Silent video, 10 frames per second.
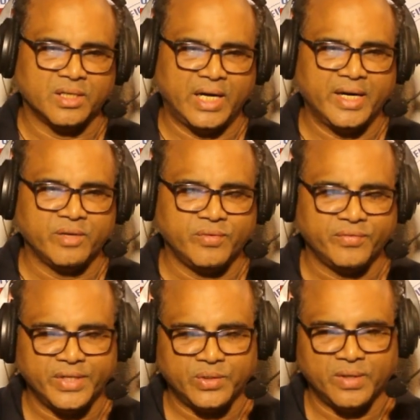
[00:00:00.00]

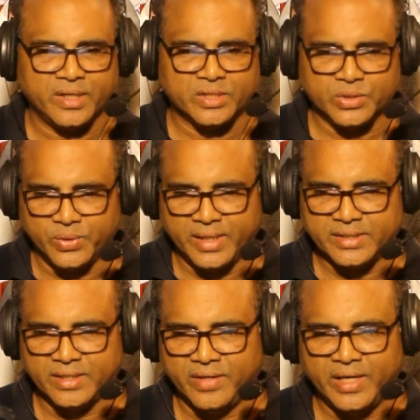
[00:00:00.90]
150 200
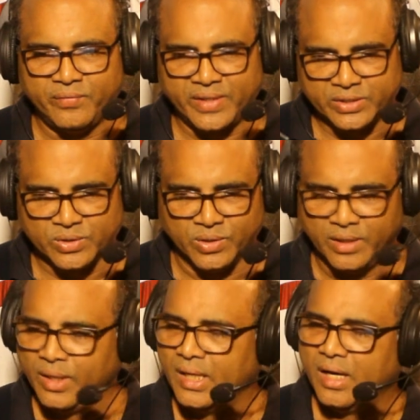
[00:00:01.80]
students in Edify school.